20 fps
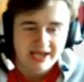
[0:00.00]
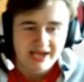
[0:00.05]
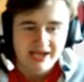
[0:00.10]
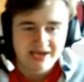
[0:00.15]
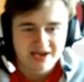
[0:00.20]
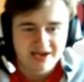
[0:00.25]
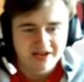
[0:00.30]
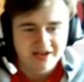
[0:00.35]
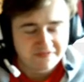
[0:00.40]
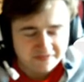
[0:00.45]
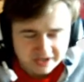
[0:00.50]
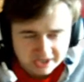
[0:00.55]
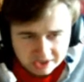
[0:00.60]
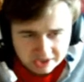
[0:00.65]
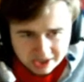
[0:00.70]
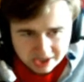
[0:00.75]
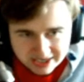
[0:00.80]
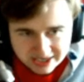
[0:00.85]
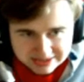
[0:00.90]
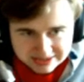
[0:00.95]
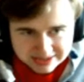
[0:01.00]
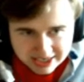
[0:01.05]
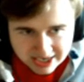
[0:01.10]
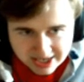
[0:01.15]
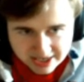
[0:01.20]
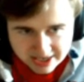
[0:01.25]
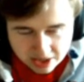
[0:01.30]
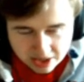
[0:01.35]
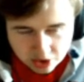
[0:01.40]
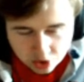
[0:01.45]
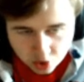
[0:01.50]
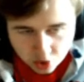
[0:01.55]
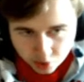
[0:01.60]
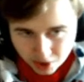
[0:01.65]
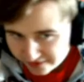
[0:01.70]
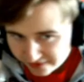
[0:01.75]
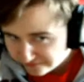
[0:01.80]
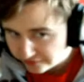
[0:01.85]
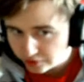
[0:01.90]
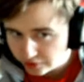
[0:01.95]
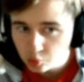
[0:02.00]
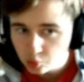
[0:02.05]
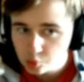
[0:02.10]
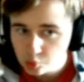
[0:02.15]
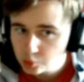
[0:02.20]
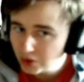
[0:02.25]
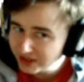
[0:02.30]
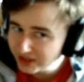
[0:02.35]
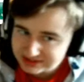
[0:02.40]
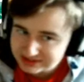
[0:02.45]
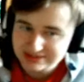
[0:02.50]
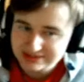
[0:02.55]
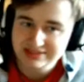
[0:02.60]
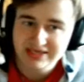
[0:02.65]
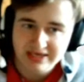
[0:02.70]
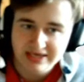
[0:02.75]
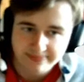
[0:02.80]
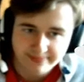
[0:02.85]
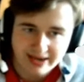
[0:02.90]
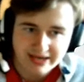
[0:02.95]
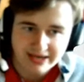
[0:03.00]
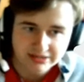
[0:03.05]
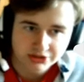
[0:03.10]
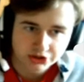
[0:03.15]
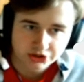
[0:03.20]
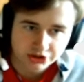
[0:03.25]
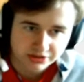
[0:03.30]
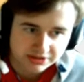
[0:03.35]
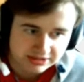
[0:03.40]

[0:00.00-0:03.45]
And I feel like that whoever wins that match,